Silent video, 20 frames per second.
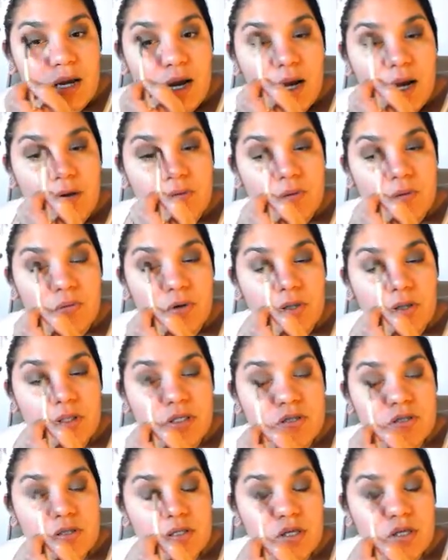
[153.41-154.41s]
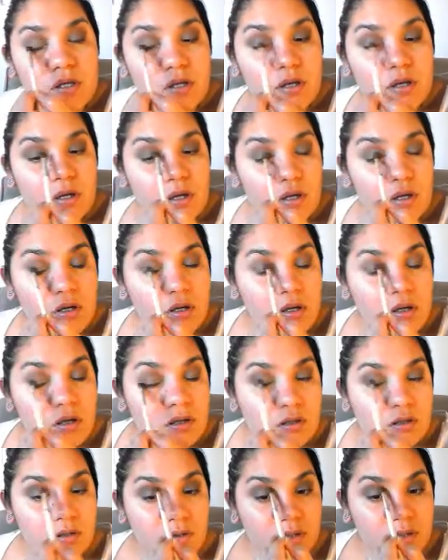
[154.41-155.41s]
I would wear this
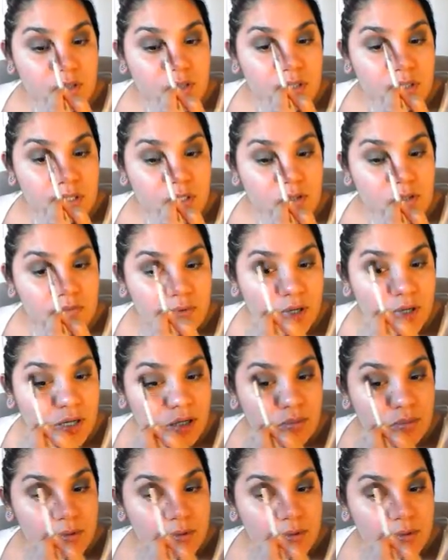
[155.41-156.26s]
during the day as well,